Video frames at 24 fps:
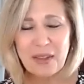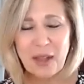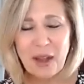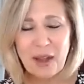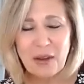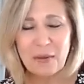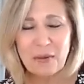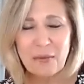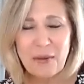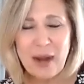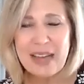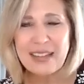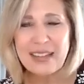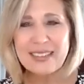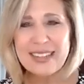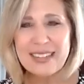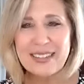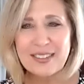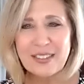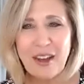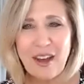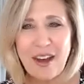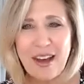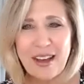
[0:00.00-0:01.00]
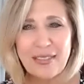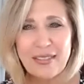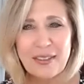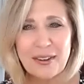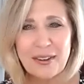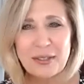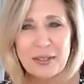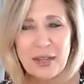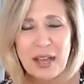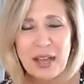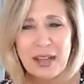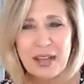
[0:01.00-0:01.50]
around these
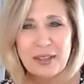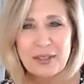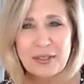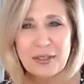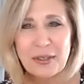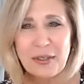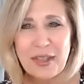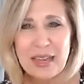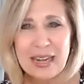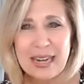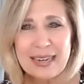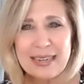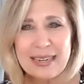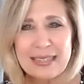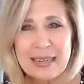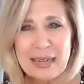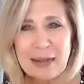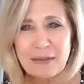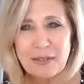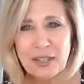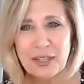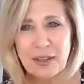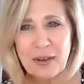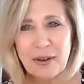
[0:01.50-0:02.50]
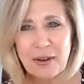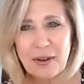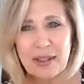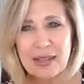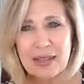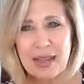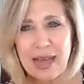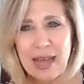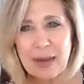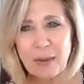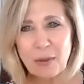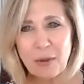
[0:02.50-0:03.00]
authors, so that I didn't have to go to the
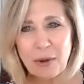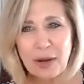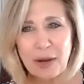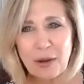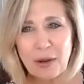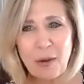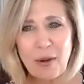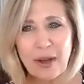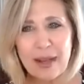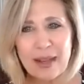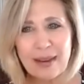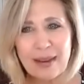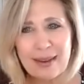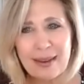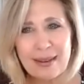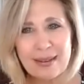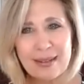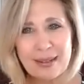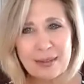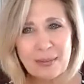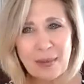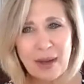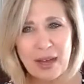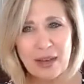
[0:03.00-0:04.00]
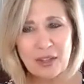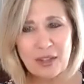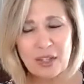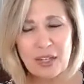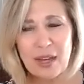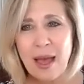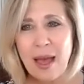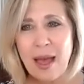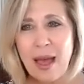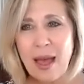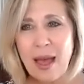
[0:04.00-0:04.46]
library quite as much.